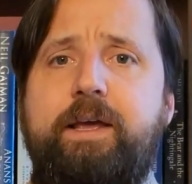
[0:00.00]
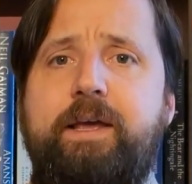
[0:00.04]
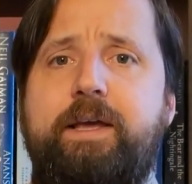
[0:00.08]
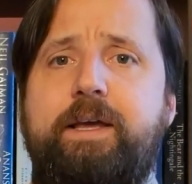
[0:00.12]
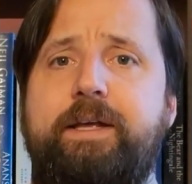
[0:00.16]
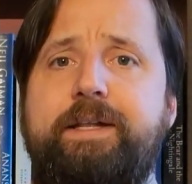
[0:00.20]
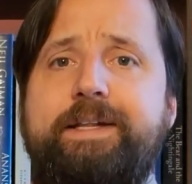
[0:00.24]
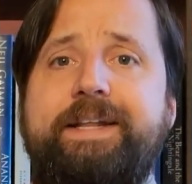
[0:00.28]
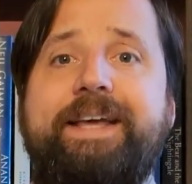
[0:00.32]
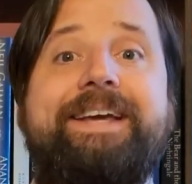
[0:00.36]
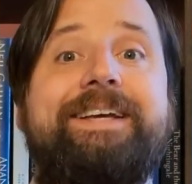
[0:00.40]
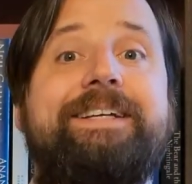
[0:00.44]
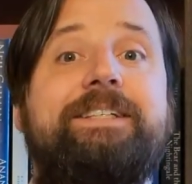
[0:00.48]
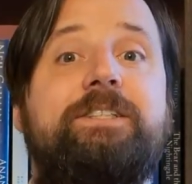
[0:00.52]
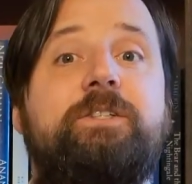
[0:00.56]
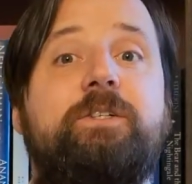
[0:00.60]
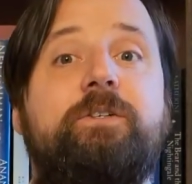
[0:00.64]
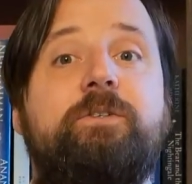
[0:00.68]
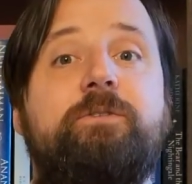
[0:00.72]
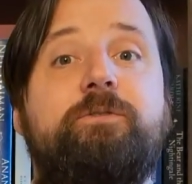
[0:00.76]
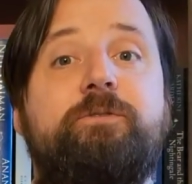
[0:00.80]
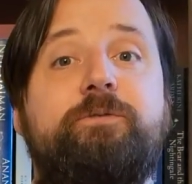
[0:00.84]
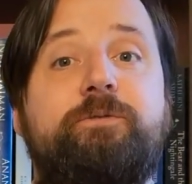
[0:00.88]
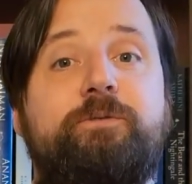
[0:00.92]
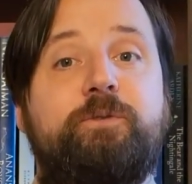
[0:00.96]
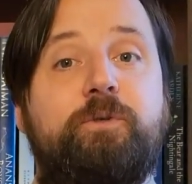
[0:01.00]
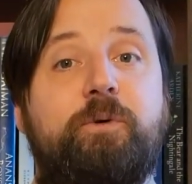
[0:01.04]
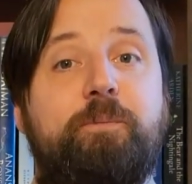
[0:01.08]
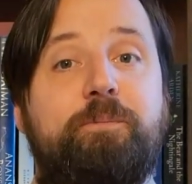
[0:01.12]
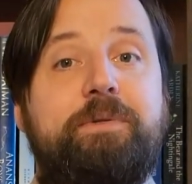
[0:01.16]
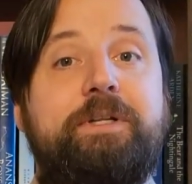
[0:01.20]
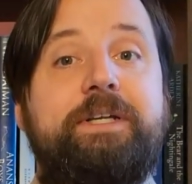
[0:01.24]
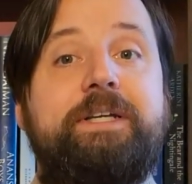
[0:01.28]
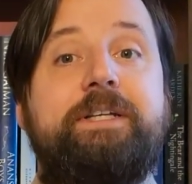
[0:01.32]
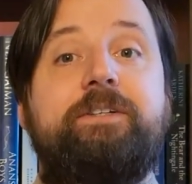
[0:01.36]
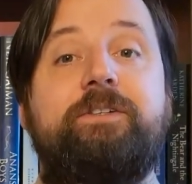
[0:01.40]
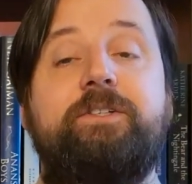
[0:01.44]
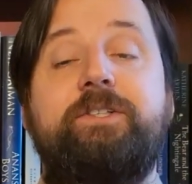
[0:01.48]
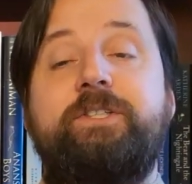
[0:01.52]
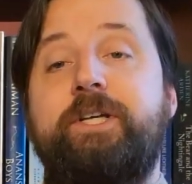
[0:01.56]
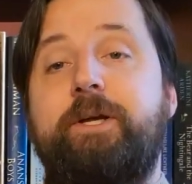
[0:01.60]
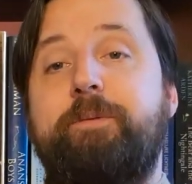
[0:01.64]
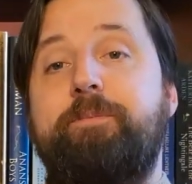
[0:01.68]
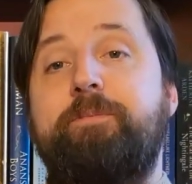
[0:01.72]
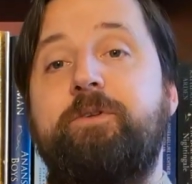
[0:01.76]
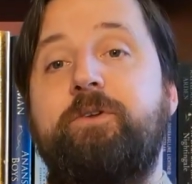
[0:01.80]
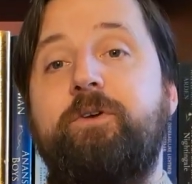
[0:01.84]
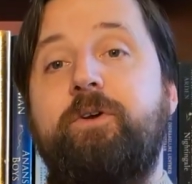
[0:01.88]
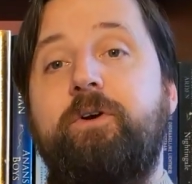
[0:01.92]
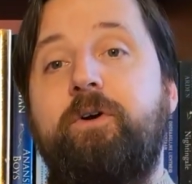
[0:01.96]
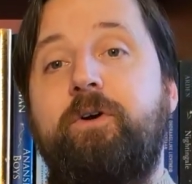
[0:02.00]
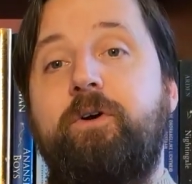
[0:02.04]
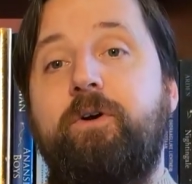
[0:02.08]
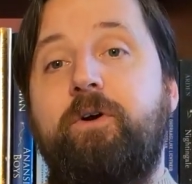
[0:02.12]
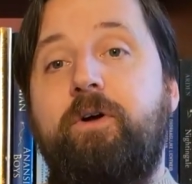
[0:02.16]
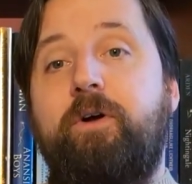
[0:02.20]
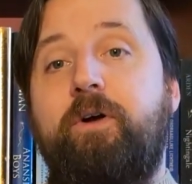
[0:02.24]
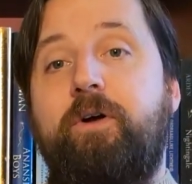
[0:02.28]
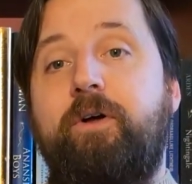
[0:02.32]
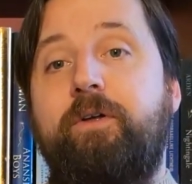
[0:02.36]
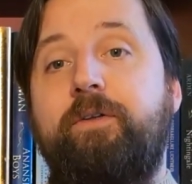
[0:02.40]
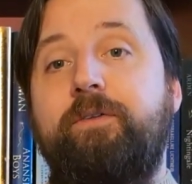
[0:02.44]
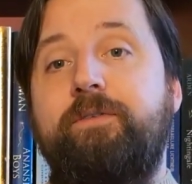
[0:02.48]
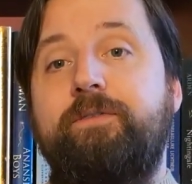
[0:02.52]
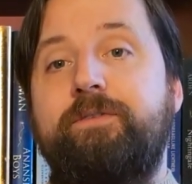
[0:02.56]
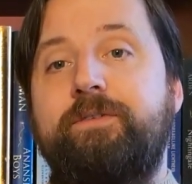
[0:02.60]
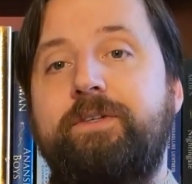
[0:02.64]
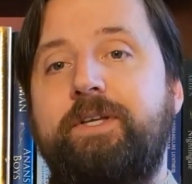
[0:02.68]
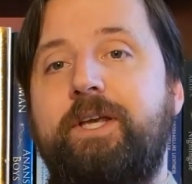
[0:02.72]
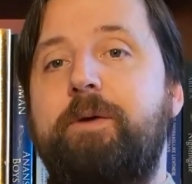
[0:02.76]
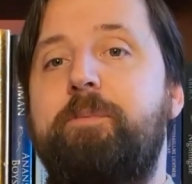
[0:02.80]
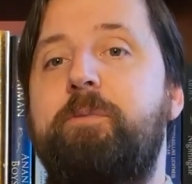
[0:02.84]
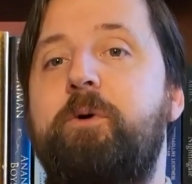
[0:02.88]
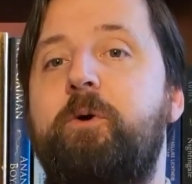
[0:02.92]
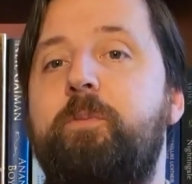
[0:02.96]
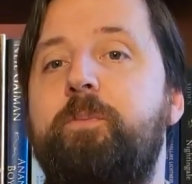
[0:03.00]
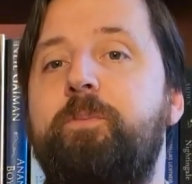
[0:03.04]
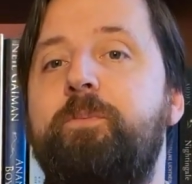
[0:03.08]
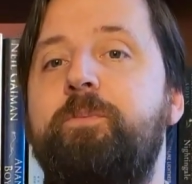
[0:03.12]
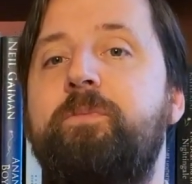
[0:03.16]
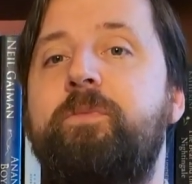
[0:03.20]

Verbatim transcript: Uh, that is the complete chapter on Gebo.